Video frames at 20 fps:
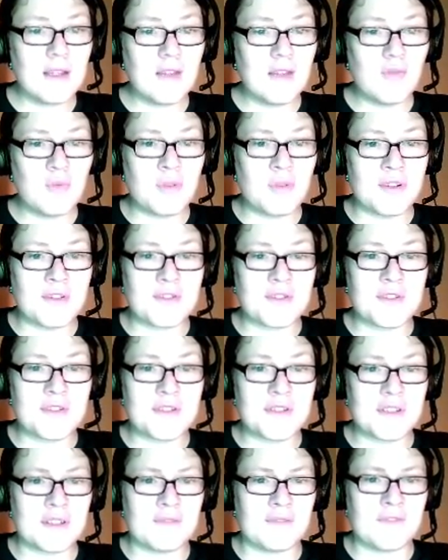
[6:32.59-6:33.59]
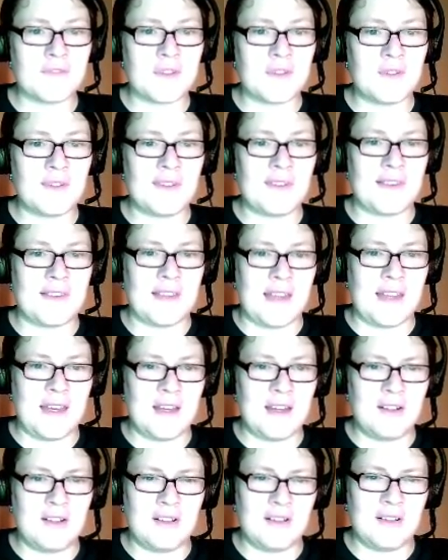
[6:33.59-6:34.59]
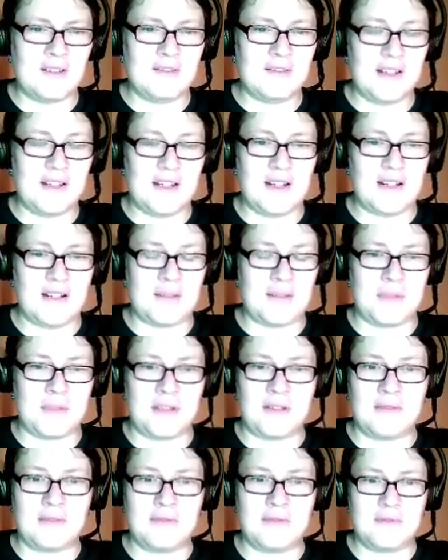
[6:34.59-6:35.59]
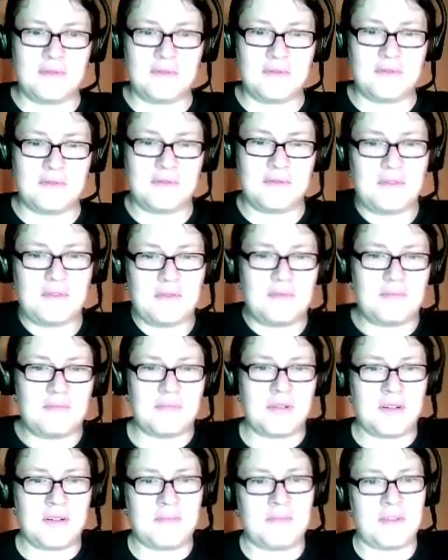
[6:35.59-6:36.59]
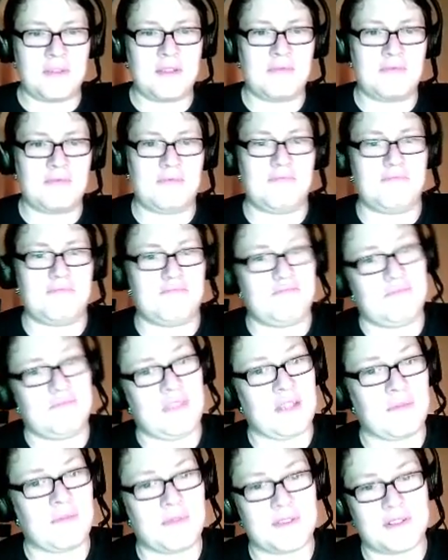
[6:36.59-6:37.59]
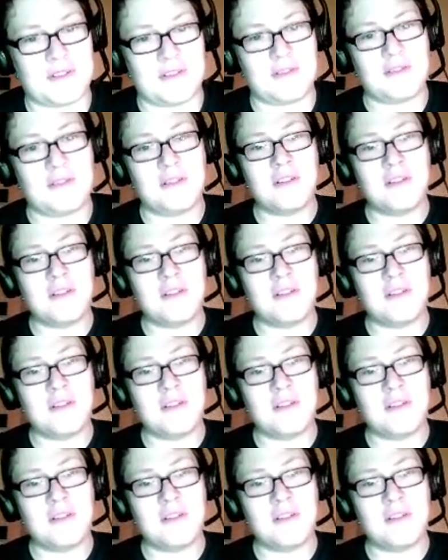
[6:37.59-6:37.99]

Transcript: Which confused the hell out of me. Pardon my language there.